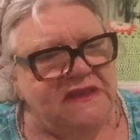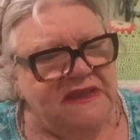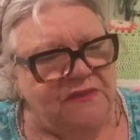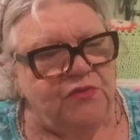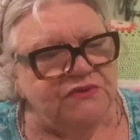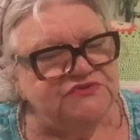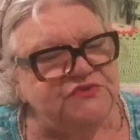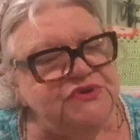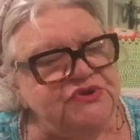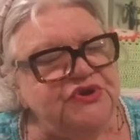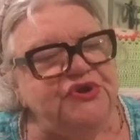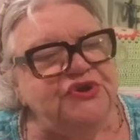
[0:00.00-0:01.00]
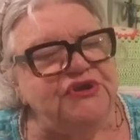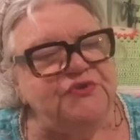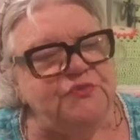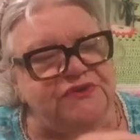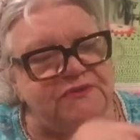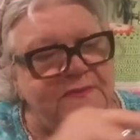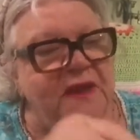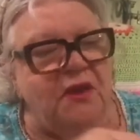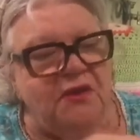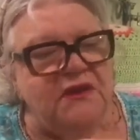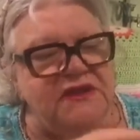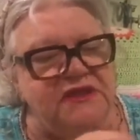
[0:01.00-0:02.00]
It works real good with a
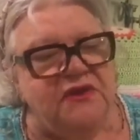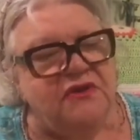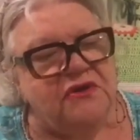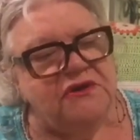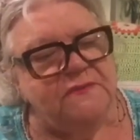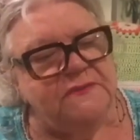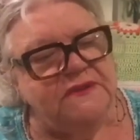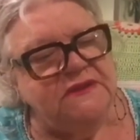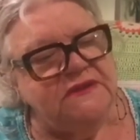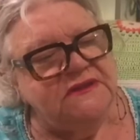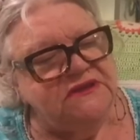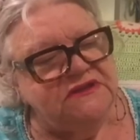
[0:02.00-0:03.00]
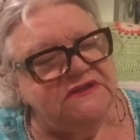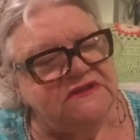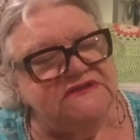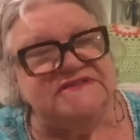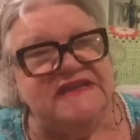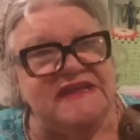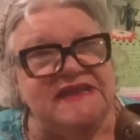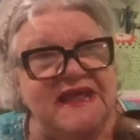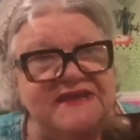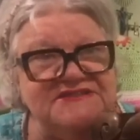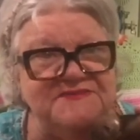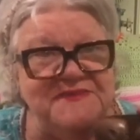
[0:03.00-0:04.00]
ball of yarn, but the skein
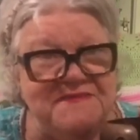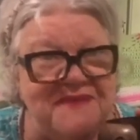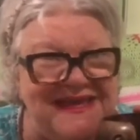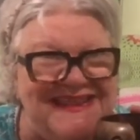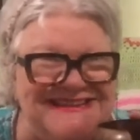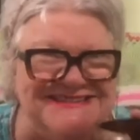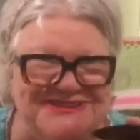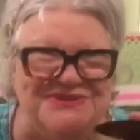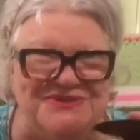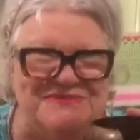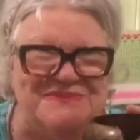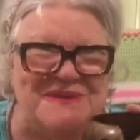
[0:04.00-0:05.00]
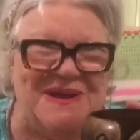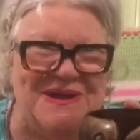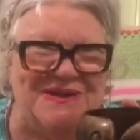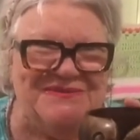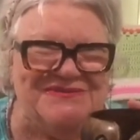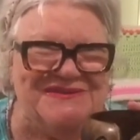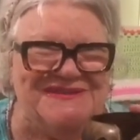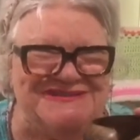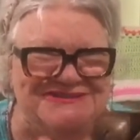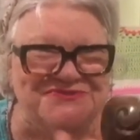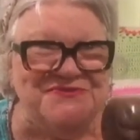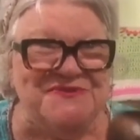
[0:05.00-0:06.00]
has to be made into a ball for
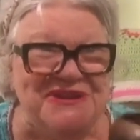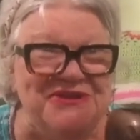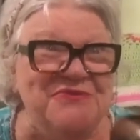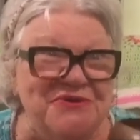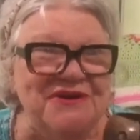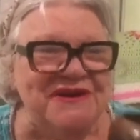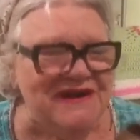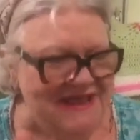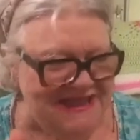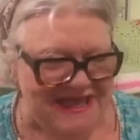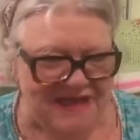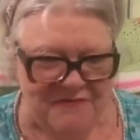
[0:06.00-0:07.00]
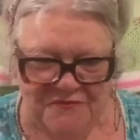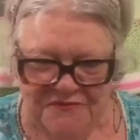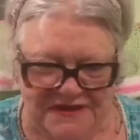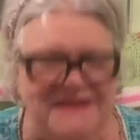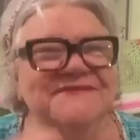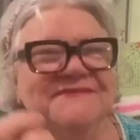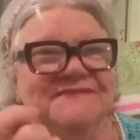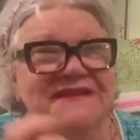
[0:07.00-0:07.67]
this to really work like I want it,